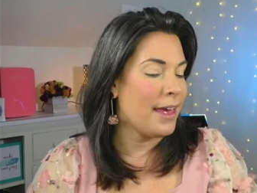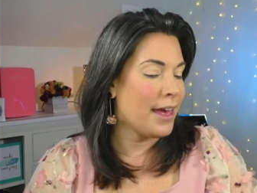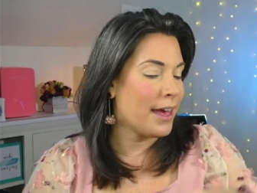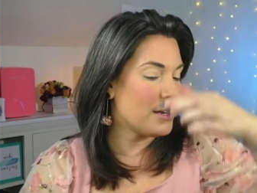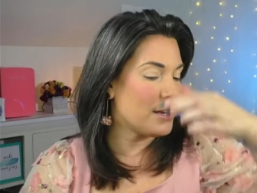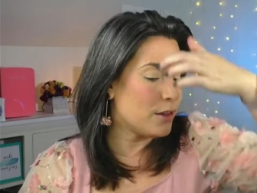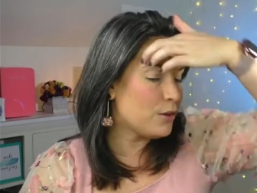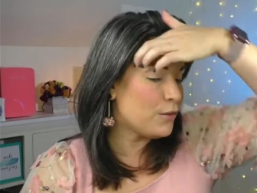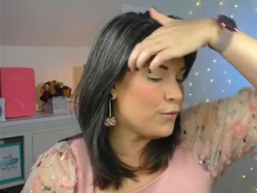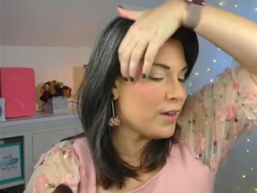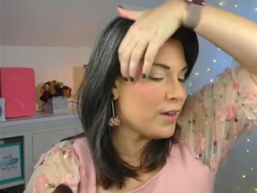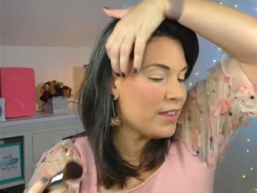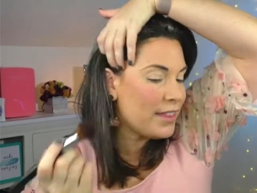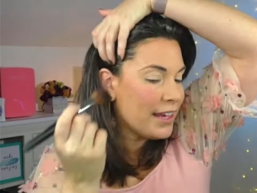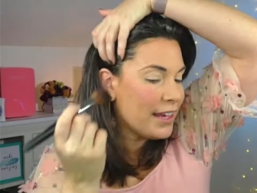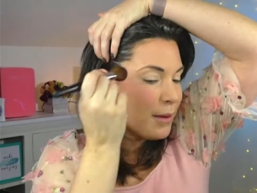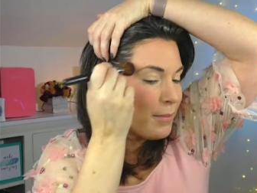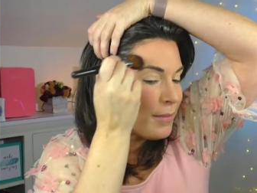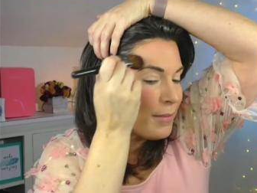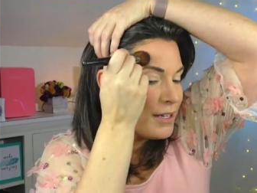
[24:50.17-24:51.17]
Another fun
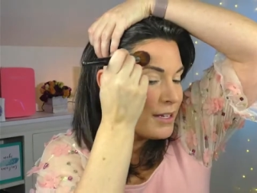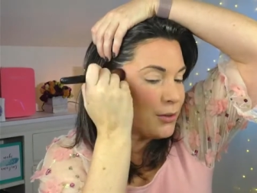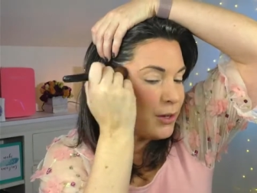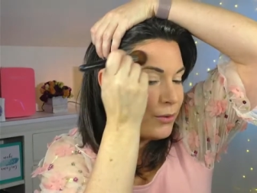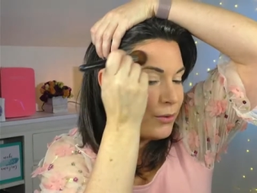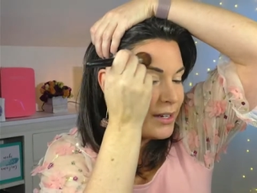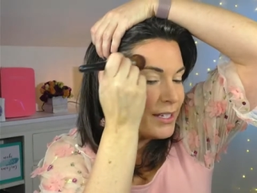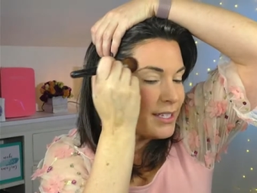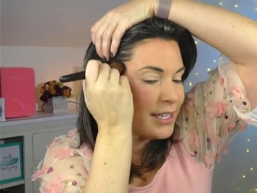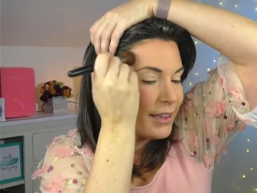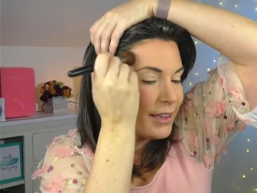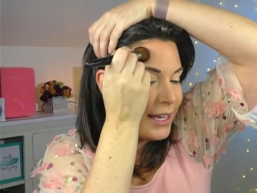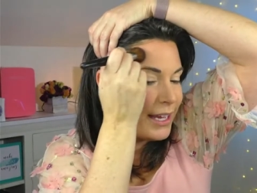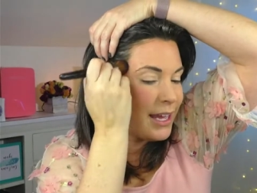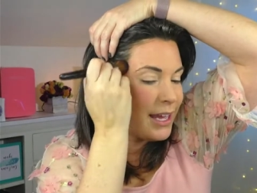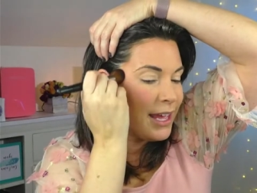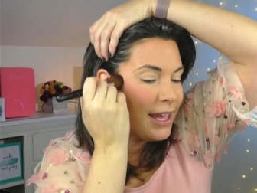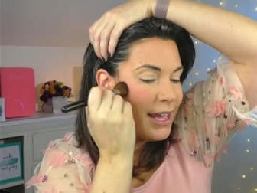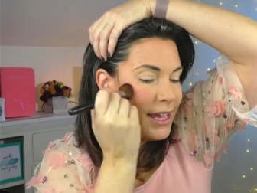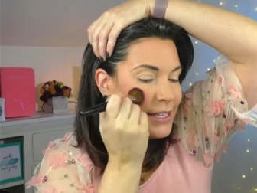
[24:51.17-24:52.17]
thing I've been doing
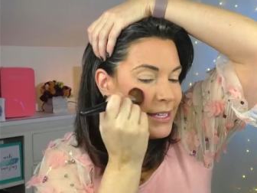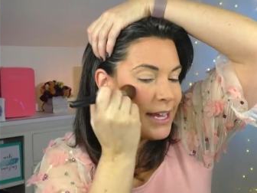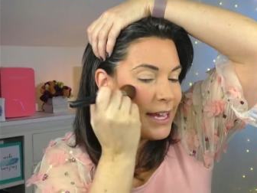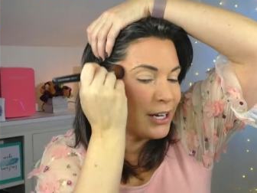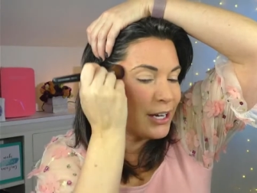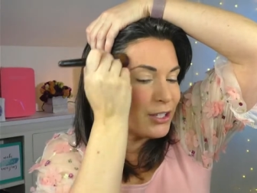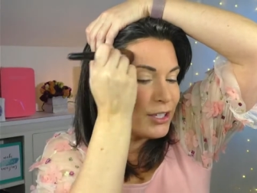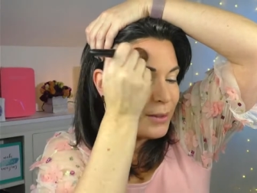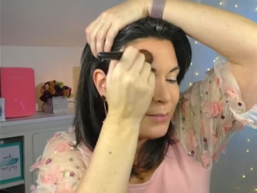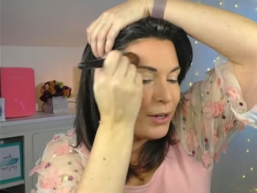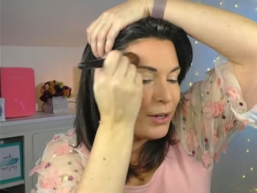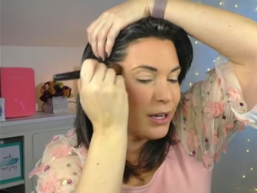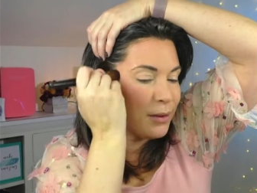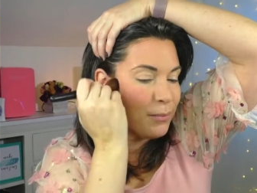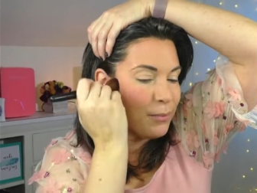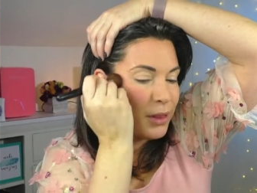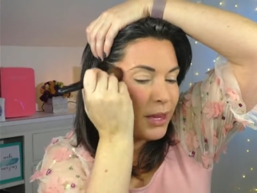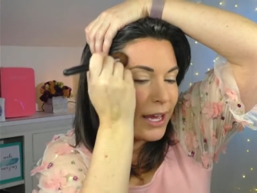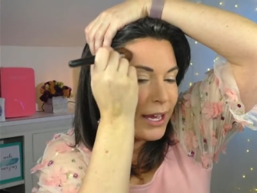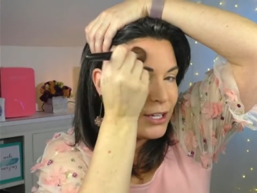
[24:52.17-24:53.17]
recently is actually putting
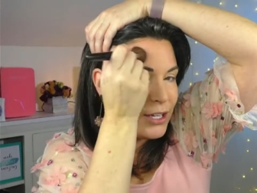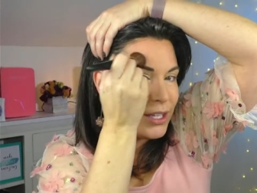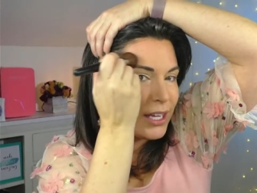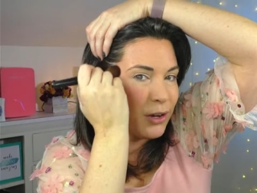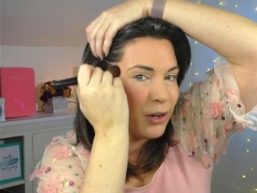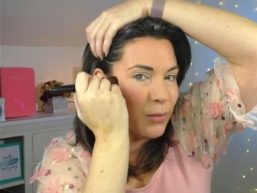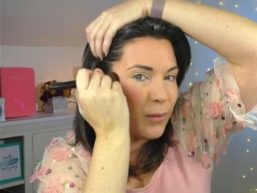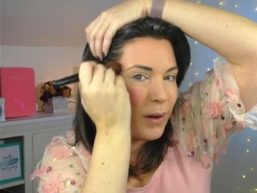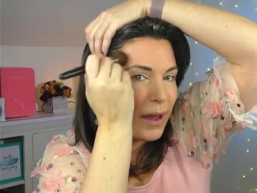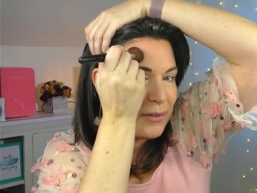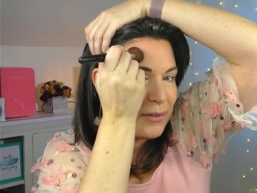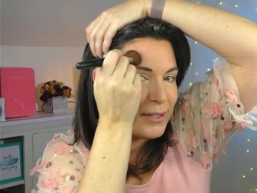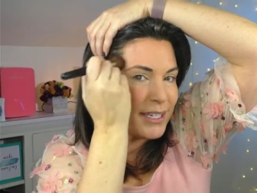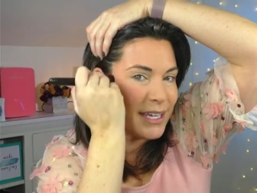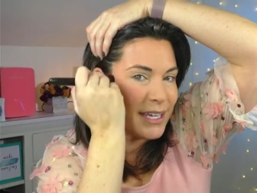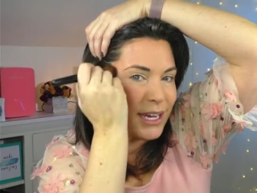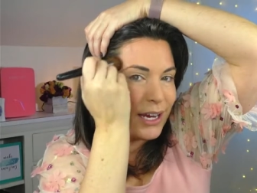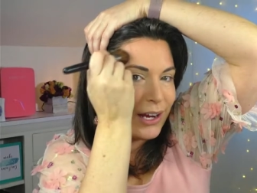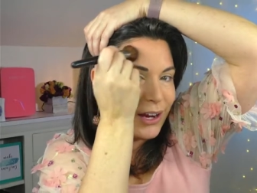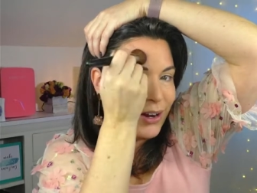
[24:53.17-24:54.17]
blush like around
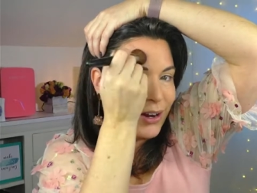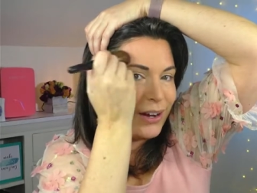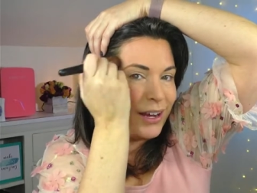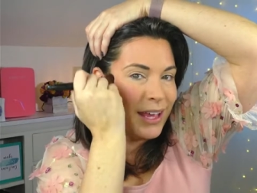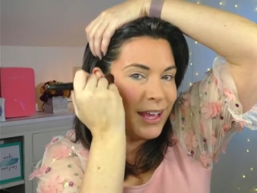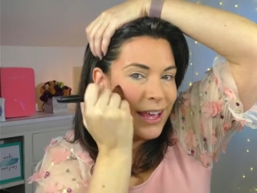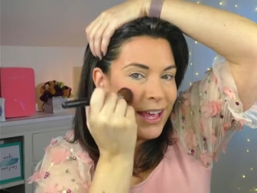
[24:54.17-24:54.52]
here.